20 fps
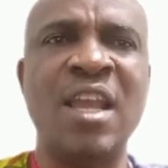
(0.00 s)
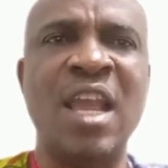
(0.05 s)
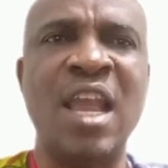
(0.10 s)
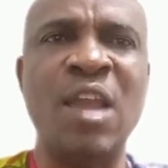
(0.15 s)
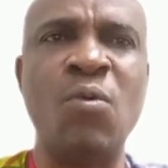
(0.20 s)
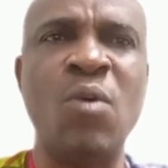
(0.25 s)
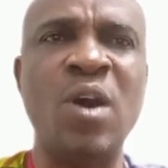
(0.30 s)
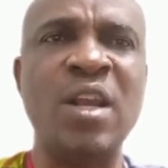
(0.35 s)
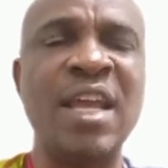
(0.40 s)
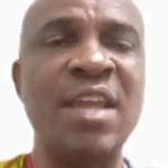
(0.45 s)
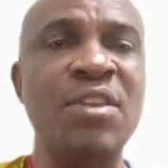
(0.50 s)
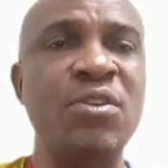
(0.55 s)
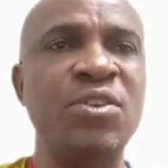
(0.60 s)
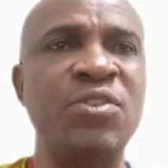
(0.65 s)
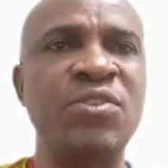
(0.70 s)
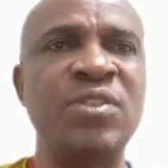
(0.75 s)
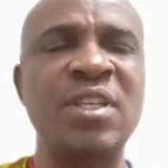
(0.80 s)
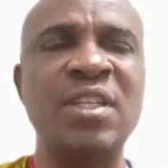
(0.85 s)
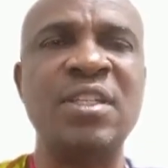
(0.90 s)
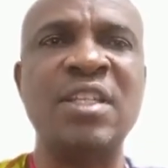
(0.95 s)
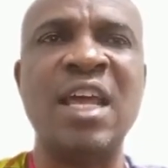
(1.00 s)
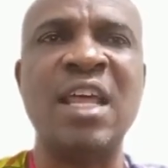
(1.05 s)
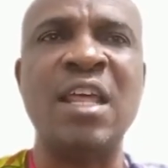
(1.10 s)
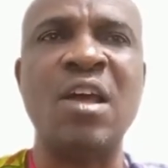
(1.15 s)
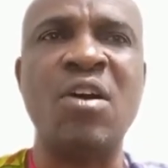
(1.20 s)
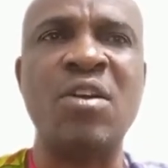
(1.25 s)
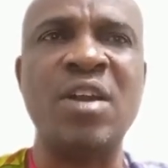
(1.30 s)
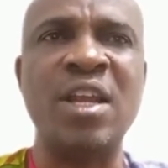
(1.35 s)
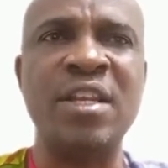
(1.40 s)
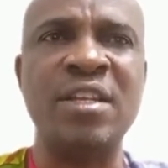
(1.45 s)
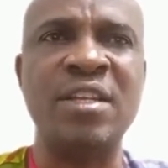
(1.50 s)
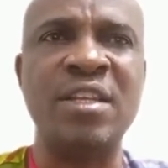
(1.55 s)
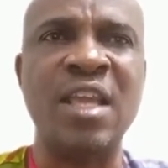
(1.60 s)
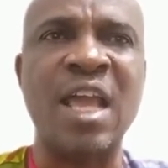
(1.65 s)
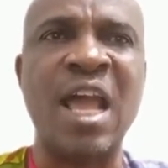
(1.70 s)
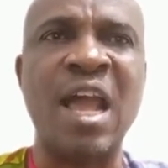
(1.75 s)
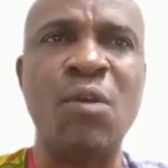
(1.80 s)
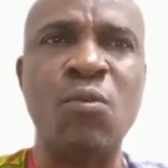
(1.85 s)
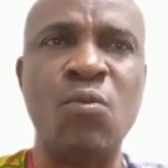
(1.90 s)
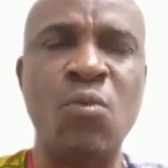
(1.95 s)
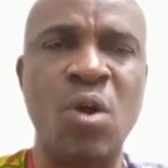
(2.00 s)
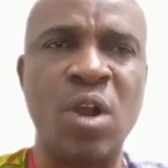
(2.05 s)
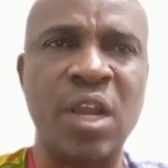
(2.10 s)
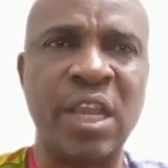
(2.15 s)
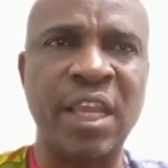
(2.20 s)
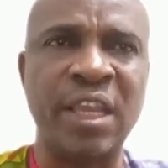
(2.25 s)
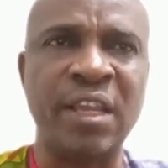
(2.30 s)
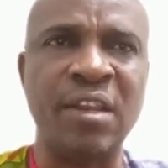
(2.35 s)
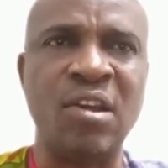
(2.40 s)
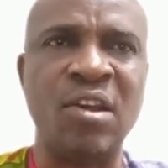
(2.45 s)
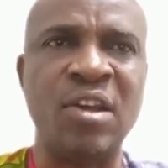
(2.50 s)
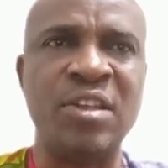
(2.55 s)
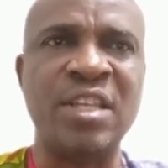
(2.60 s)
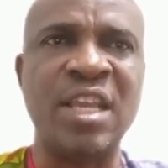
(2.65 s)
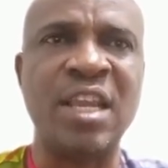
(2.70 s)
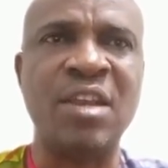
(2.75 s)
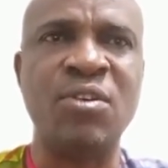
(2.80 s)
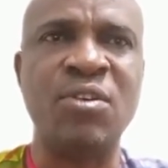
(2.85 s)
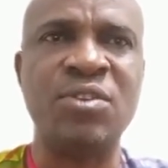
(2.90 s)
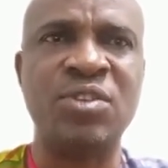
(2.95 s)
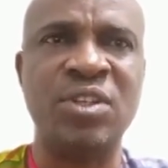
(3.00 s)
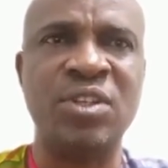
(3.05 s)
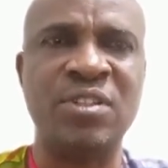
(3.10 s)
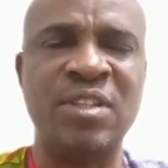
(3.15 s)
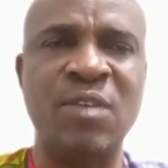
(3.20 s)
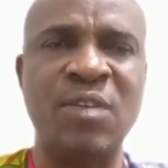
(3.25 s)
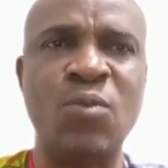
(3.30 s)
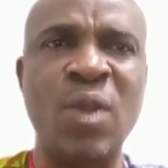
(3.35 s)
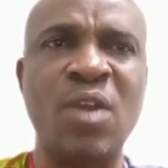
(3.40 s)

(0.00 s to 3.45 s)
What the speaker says: And what are those things that already are working on the ecosystem?